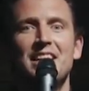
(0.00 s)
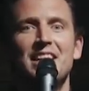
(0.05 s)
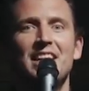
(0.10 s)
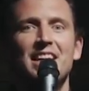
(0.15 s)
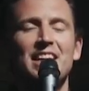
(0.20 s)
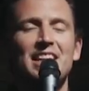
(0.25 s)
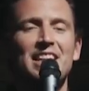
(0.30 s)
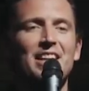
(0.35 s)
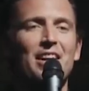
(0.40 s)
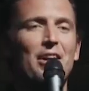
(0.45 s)

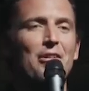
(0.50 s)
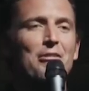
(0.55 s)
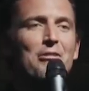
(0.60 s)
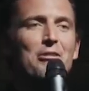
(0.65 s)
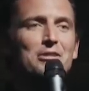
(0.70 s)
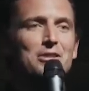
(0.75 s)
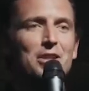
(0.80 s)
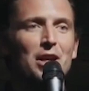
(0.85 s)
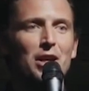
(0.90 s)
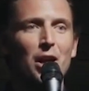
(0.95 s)
You know, everyone's
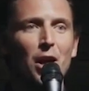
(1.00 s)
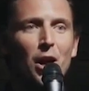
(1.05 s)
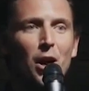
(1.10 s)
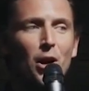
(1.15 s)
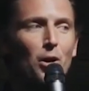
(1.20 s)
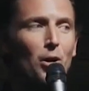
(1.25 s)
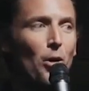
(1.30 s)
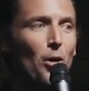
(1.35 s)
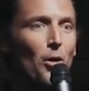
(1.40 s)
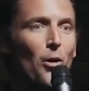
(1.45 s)
like,
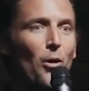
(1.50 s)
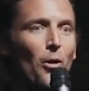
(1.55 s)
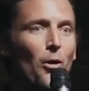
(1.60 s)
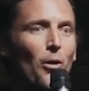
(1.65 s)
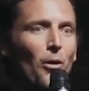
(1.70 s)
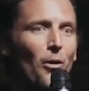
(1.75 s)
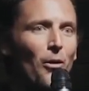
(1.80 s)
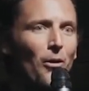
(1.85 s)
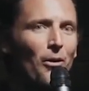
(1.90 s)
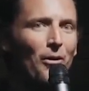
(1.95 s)

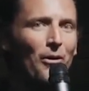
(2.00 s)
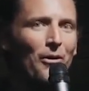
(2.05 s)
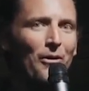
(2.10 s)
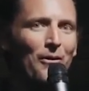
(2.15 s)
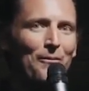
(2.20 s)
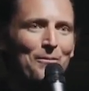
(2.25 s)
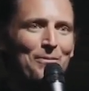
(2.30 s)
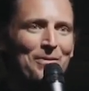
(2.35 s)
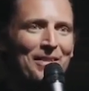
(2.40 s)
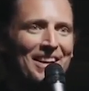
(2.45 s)
hello.
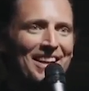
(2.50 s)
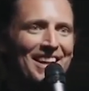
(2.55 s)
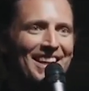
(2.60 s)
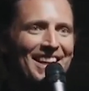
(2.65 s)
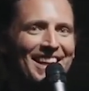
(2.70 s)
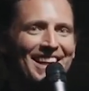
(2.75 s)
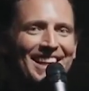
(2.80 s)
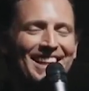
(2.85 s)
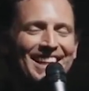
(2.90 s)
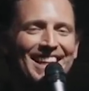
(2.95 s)

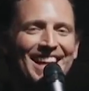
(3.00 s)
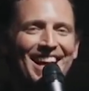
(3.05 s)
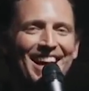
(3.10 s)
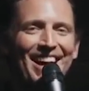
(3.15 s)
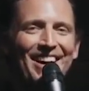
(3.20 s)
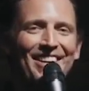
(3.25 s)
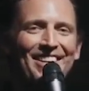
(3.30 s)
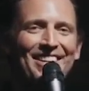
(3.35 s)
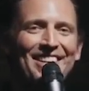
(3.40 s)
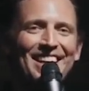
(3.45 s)
You
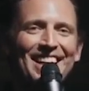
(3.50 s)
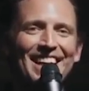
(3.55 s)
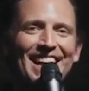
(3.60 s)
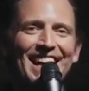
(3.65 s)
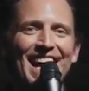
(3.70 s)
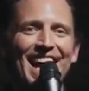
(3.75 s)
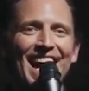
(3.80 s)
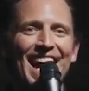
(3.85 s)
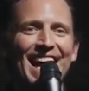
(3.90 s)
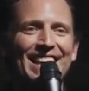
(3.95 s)
know,
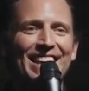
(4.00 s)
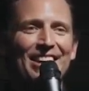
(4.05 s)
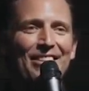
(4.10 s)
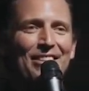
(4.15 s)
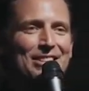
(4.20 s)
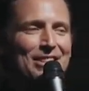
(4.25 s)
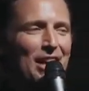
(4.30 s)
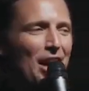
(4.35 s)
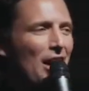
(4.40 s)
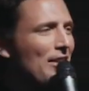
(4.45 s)
and there was
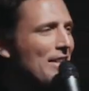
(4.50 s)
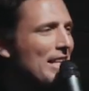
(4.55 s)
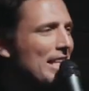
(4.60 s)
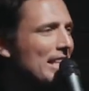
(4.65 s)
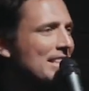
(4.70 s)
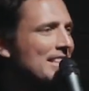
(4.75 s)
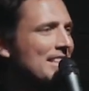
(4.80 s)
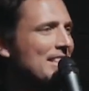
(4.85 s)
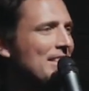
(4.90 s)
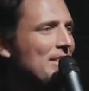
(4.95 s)
all
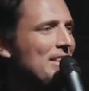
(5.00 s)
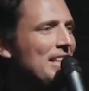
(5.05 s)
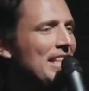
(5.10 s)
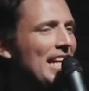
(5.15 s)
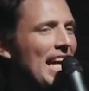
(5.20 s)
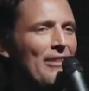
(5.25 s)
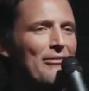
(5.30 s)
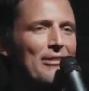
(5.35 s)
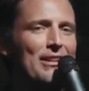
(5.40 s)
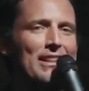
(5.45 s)
these, the,
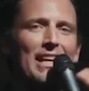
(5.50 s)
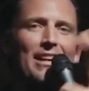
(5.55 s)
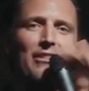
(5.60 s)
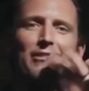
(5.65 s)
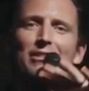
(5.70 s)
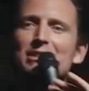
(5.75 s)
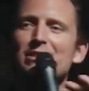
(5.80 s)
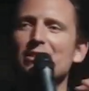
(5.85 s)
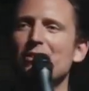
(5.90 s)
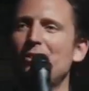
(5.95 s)
everything
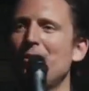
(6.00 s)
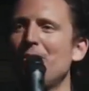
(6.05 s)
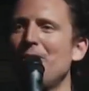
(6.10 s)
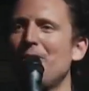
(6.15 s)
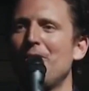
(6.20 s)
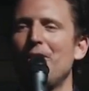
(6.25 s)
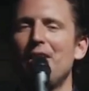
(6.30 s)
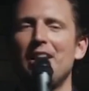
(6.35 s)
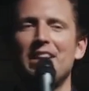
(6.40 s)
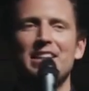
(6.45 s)
was cool,
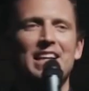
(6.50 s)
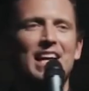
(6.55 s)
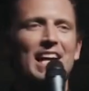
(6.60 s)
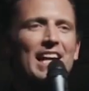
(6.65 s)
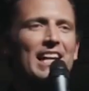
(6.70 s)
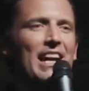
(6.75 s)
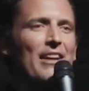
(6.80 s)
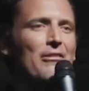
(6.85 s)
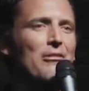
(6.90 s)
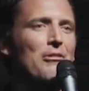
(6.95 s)
and, and
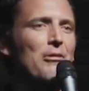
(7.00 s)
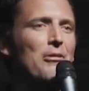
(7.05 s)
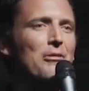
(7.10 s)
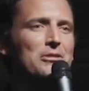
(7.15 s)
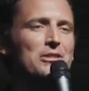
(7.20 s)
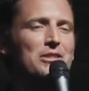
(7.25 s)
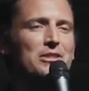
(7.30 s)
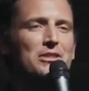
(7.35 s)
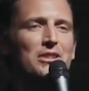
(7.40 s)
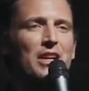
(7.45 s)
everyone was
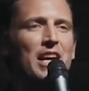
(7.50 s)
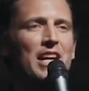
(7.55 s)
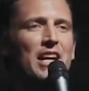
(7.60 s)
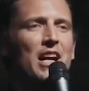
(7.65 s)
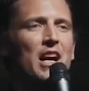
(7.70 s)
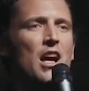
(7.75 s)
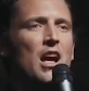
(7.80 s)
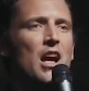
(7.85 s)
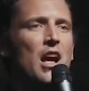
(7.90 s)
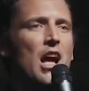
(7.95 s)
just like,
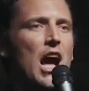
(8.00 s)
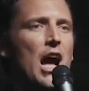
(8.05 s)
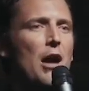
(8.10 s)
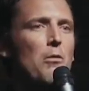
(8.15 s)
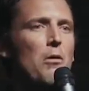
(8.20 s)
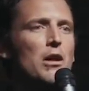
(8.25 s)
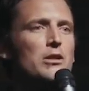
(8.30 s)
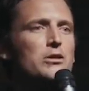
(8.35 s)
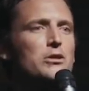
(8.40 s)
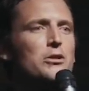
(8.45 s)
I
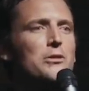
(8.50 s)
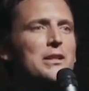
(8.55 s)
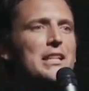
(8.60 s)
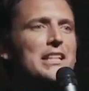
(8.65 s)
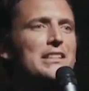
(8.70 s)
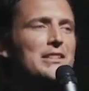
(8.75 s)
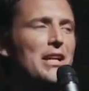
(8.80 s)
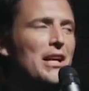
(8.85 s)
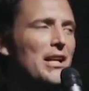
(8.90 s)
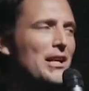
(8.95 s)
want to eat
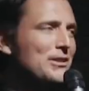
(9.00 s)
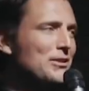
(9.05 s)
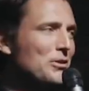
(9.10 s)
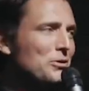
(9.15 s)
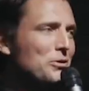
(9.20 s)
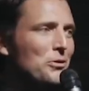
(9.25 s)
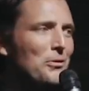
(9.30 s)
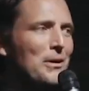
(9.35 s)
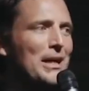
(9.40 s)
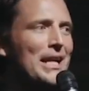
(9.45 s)
a little
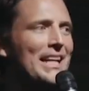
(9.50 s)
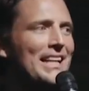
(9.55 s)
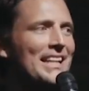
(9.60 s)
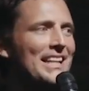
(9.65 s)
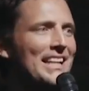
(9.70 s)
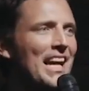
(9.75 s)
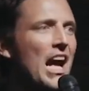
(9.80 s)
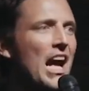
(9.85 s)
twig.